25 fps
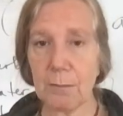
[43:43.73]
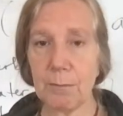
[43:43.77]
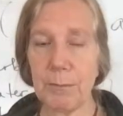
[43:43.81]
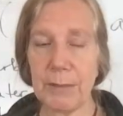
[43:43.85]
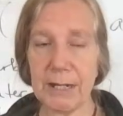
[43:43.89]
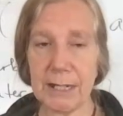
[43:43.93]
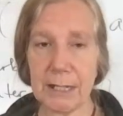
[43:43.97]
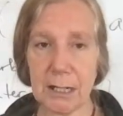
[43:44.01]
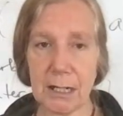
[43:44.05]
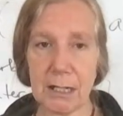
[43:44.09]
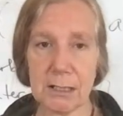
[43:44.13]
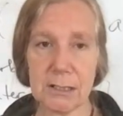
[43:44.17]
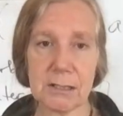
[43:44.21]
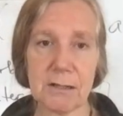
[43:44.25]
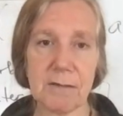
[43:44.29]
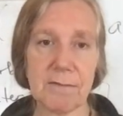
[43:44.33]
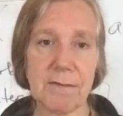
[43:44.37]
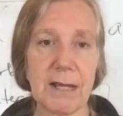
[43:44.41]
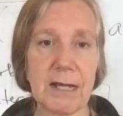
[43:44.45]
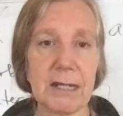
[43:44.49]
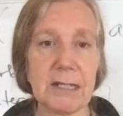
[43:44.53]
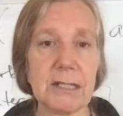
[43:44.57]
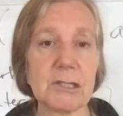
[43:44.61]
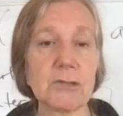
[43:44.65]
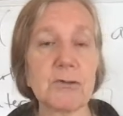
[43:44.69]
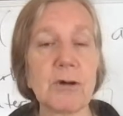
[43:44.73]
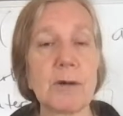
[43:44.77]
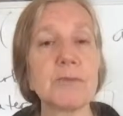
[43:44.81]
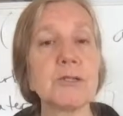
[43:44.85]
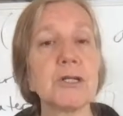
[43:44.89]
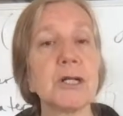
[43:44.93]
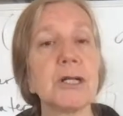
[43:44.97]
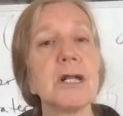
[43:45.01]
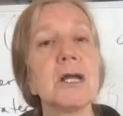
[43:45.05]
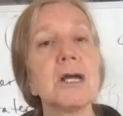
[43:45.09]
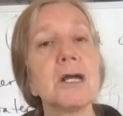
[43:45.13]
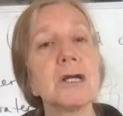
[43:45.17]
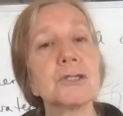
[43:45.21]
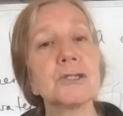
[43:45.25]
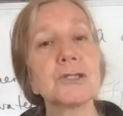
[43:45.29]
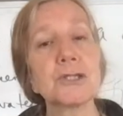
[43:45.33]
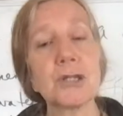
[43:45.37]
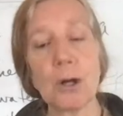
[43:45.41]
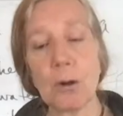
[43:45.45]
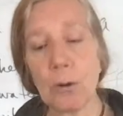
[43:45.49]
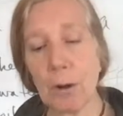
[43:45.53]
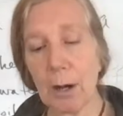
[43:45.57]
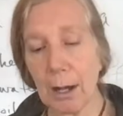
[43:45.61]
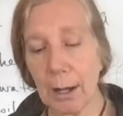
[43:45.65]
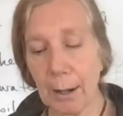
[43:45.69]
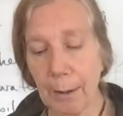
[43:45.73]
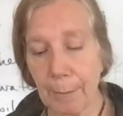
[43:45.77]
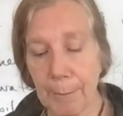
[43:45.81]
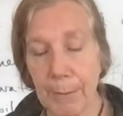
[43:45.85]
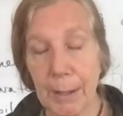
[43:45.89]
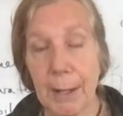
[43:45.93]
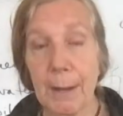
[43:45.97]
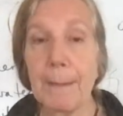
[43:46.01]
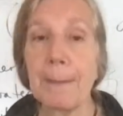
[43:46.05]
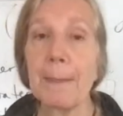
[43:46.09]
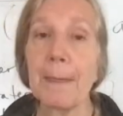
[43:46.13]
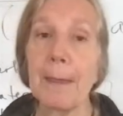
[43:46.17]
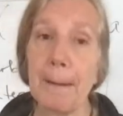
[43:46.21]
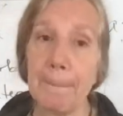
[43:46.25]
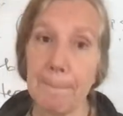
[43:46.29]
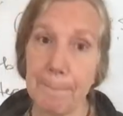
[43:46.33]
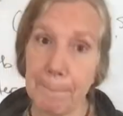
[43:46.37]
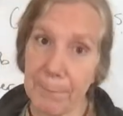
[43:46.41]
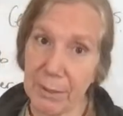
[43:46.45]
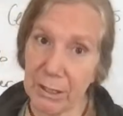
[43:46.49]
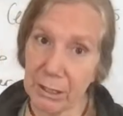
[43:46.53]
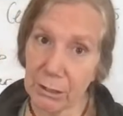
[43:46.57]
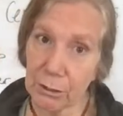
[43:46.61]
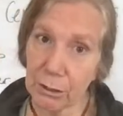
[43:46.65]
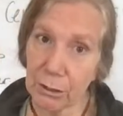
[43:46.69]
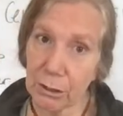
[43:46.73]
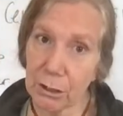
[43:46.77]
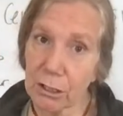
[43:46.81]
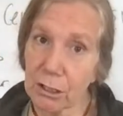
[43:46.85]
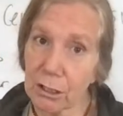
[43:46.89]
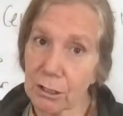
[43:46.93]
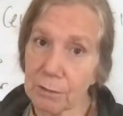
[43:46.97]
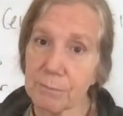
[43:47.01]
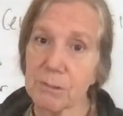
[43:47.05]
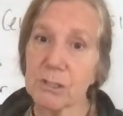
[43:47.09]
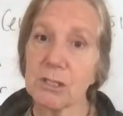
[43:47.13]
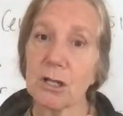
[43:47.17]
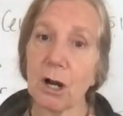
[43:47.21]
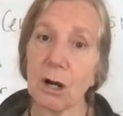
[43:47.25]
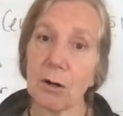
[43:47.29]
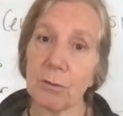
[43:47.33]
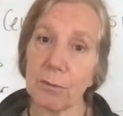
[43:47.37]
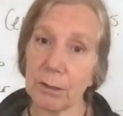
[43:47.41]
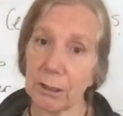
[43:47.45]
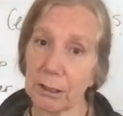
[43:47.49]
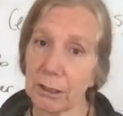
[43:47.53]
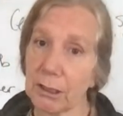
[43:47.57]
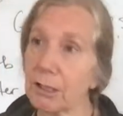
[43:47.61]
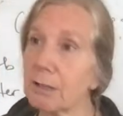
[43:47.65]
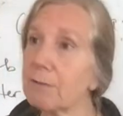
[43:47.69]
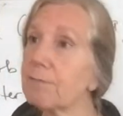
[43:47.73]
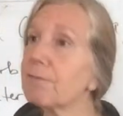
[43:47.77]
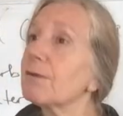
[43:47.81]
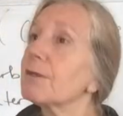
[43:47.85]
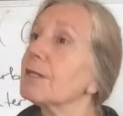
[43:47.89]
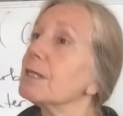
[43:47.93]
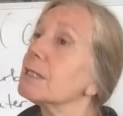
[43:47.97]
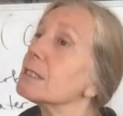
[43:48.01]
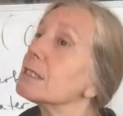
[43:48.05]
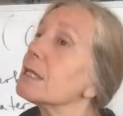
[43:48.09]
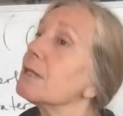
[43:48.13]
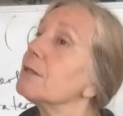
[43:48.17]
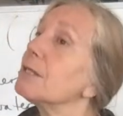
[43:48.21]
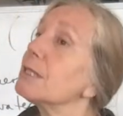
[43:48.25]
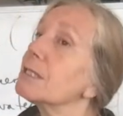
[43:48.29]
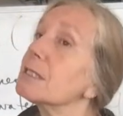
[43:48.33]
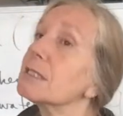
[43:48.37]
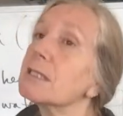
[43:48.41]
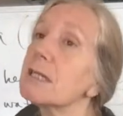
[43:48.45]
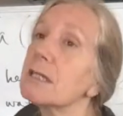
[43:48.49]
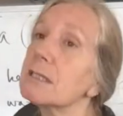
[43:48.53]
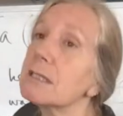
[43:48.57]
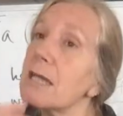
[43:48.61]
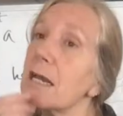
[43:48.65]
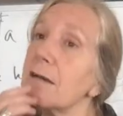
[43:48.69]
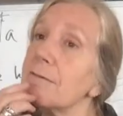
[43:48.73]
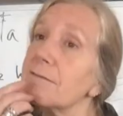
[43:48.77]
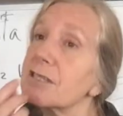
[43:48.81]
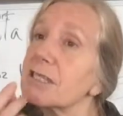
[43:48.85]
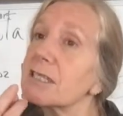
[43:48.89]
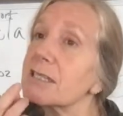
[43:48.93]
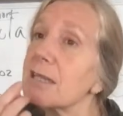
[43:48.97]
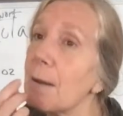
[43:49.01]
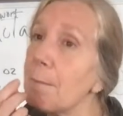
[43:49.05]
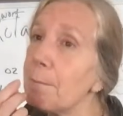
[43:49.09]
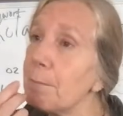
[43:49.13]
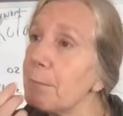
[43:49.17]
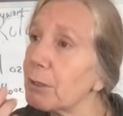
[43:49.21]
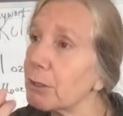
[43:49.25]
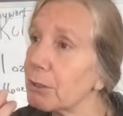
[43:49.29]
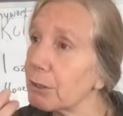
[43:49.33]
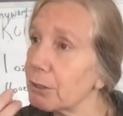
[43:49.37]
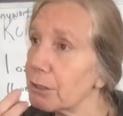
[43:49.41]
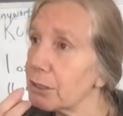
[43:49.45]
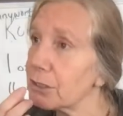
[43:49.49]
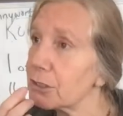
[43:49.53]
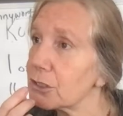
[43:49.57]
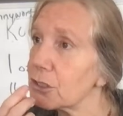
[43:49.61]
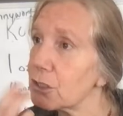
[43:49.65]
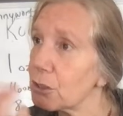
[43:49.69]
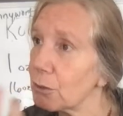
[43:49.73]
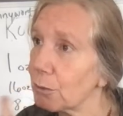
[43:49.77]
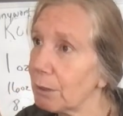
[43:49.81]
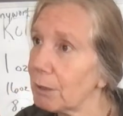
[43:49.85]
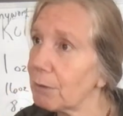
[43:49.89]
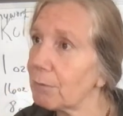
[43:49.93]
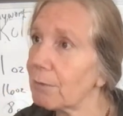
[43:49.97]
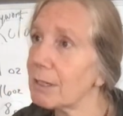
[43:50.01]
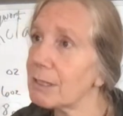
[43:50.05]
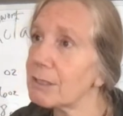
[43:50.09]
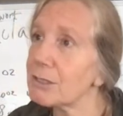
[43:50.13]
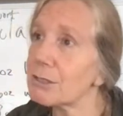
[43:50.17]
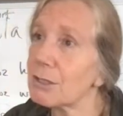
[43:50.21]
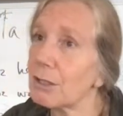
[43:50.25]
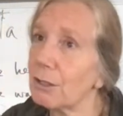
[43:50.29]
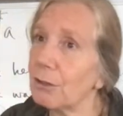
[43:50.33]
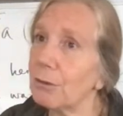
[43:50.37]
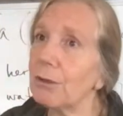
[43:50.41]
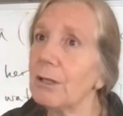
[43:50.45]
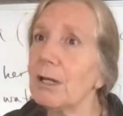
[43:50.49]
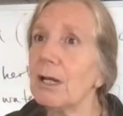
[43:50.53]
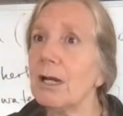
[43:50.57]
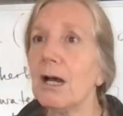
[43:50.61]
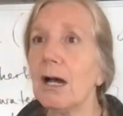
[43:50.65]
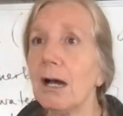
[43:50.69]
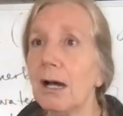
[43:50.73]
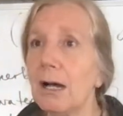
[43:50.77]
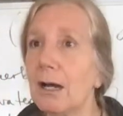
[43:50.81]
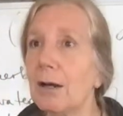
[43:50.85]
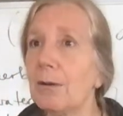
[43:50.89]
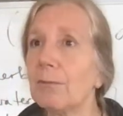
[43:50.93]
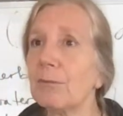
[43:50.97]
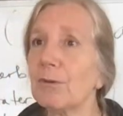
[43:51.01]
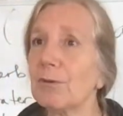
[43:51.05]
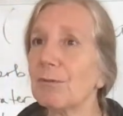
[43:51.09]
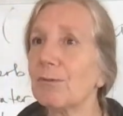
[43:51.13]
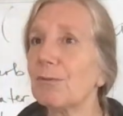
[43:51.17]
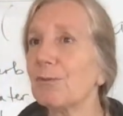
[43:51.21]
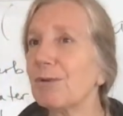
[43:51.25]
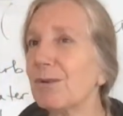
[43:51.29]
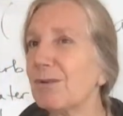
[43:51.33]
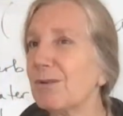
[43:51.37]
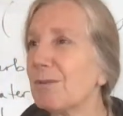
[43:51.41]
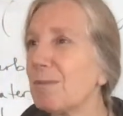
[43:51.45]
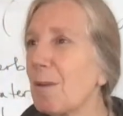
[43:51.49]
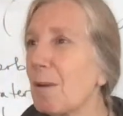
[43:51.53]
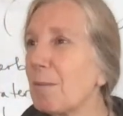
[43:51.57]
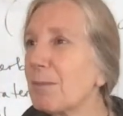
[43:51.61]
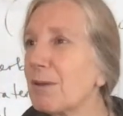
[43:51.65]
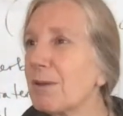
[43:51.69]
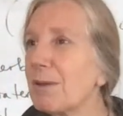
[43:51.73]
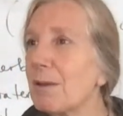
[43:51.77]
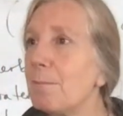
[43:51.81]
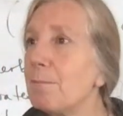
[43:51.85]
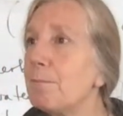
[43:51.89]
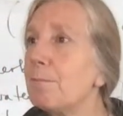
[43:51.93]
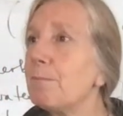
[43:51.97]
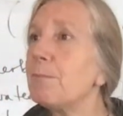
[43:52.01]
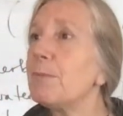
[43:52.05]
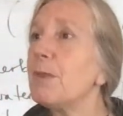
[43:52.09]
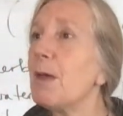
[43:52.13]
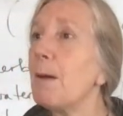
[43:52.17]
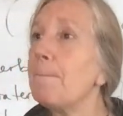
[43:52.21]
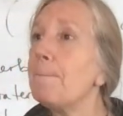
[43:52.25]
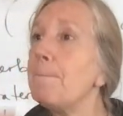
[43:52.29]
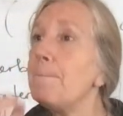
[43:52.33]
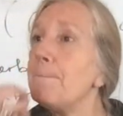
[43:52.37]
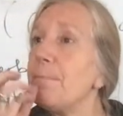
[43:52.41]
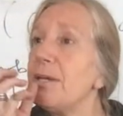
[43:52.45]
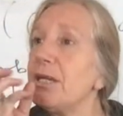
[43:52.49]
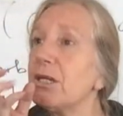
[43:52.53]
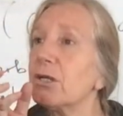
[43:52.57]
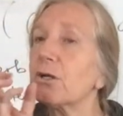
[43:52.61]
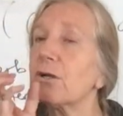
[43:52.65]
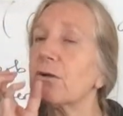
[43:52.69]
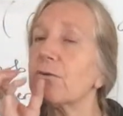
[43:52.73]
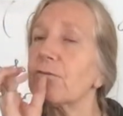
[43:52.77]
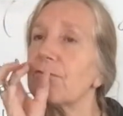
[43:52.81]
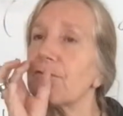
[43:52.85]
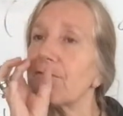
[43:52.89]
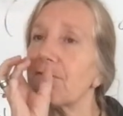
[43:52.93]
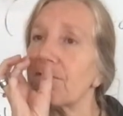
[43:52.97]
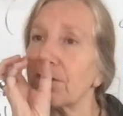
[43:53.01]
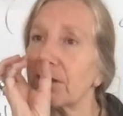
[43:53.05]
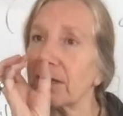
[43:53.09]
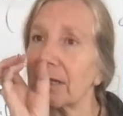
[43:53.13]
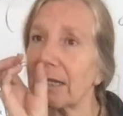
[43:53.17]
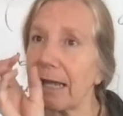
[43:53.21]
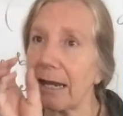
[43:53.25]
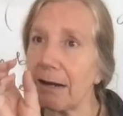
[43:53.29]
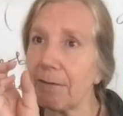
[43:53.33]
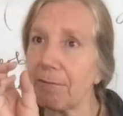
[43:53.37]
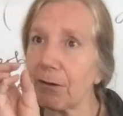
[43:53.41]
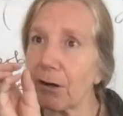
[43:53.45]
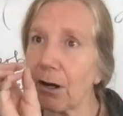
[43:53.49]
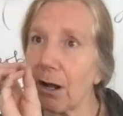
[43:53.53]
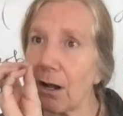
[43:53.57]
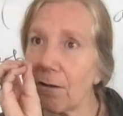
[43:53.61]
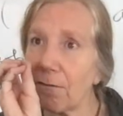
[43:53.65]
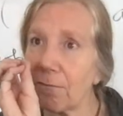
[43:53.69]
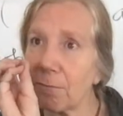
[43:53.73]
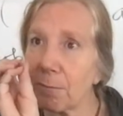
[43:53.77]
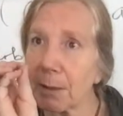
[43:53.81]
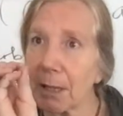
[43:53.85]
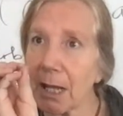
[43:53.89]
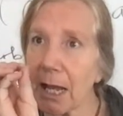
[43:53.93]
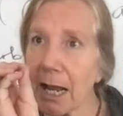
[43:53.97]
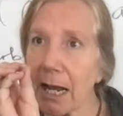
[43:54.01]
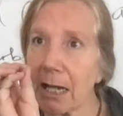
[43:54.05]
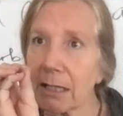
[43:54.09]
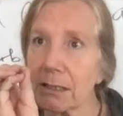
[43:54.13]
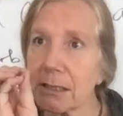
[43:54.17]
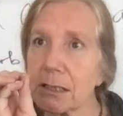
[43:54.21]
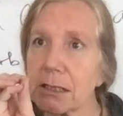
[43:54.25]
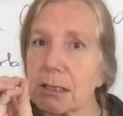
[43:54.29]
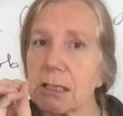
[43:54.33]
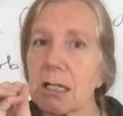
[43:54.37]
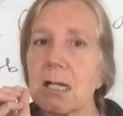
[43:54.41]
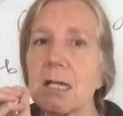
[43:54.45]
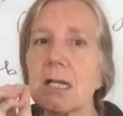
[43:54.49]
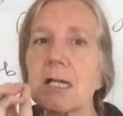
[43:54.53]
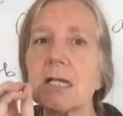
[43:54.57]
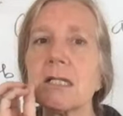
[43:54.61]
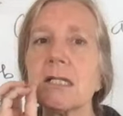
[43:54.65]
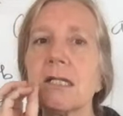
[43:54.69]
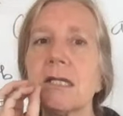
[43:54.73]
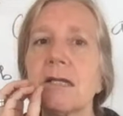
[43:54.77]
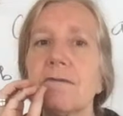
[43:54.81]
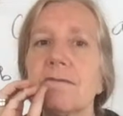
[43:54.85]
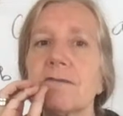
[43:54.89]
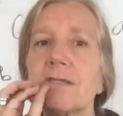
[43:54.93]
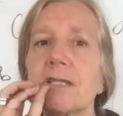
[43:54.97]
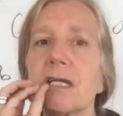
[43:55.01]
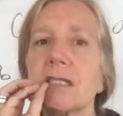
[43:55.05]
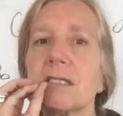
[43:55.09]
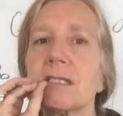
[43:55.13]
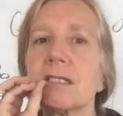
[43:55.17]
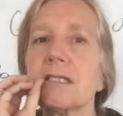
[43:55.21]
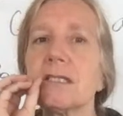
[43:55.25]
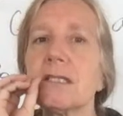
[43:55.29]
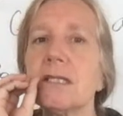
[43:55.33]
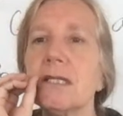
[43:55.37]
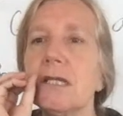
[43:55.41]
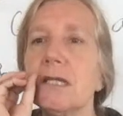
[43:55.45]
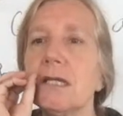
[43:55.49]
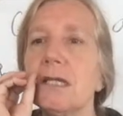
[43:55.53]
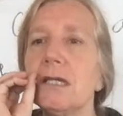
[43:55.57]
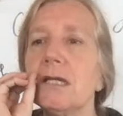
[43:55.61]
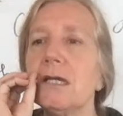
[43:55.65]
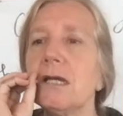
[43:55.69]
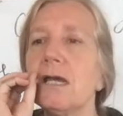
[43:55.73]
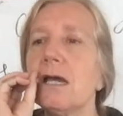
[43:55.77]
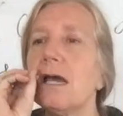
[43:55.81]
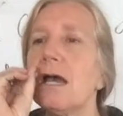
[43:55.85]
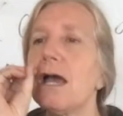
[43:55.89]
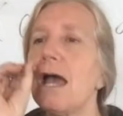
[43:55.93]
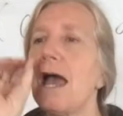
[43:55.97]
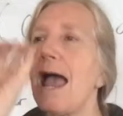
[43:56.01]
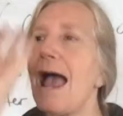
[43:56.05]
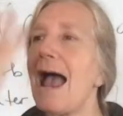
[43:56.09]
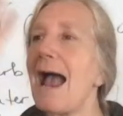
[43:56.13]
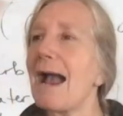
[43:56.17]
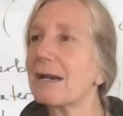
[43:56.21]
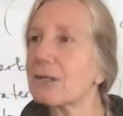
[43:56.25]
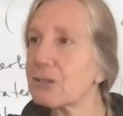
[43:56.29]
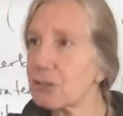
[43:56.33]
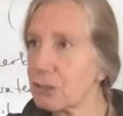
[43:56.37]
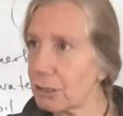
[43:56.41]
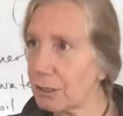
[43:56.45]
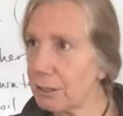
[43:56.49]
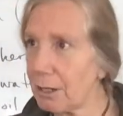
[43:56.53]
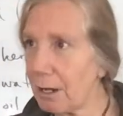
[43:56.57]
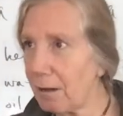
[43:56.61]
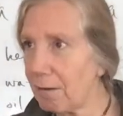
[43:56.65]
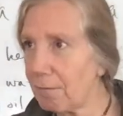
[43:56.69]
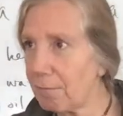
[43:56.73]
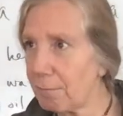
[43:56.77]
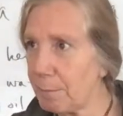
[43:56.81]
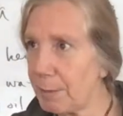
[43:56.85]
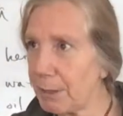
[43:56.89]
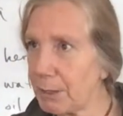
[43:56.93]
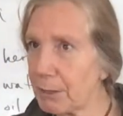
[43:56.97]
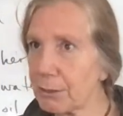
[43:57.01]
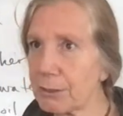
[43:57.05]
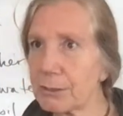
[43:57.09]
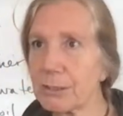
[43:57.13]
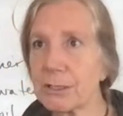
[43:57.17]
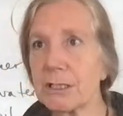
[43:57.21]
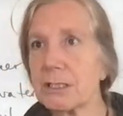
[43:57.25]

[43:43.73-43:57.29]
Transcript: because of that disruption. So um, bitter herbs are really good for this. And this does have some bitterness to it, right? So um, we remember that the bitter flavor of plants gives us the action of bitters.